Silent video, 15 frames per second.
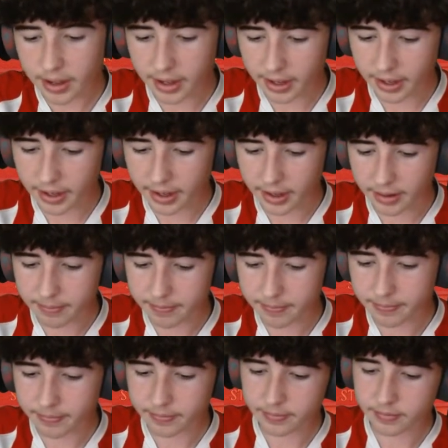a
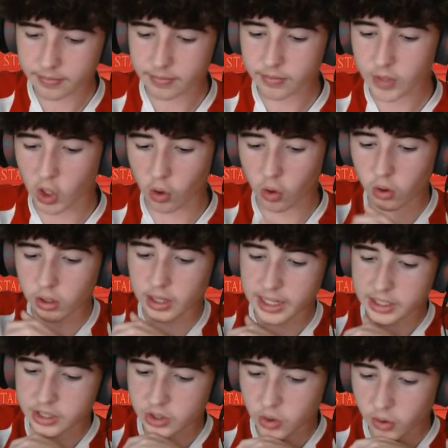goal,
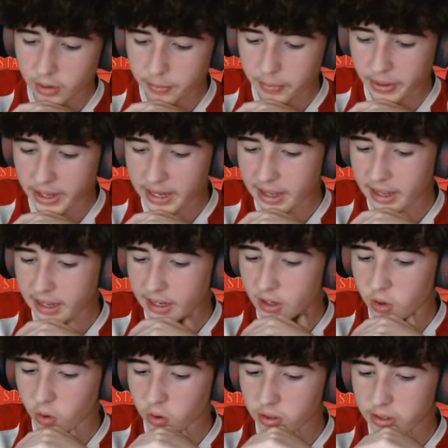it's going to be a
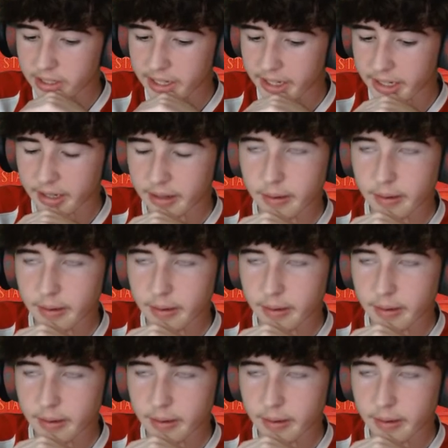goal kick.